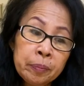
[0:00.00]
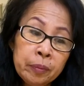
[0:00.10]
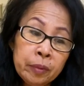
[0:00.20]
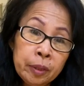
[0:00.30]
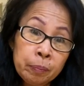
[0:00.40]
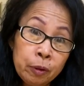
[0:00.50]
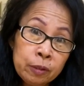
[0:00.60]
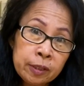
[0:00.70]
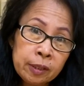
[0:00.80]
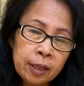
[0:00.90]

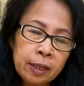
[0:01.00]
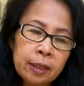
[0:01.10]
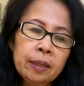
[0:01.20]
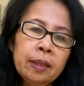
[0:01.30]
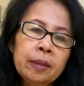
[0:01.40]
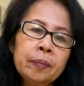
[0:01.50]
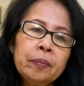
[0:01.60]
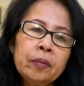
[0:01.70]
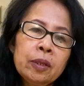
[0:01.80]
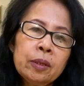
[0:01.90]
defrosting it.
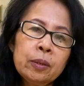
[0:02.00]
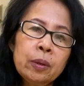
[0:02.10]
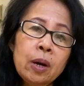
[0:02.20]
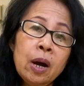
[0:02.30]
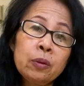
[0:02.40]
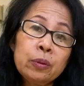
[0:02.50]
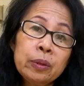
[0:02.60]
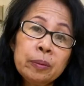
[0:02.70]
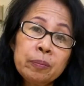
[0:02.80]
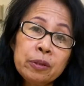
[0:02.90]
So how to
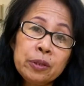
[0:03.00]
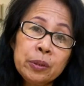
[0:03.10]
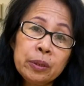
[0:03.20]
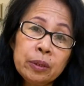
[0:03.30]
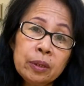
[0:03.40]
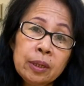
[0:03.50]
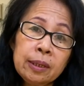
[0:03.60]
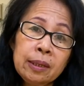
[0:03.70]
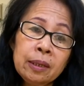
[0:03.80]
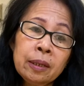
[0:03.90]
defrost your
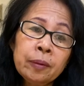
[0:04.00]
turkey?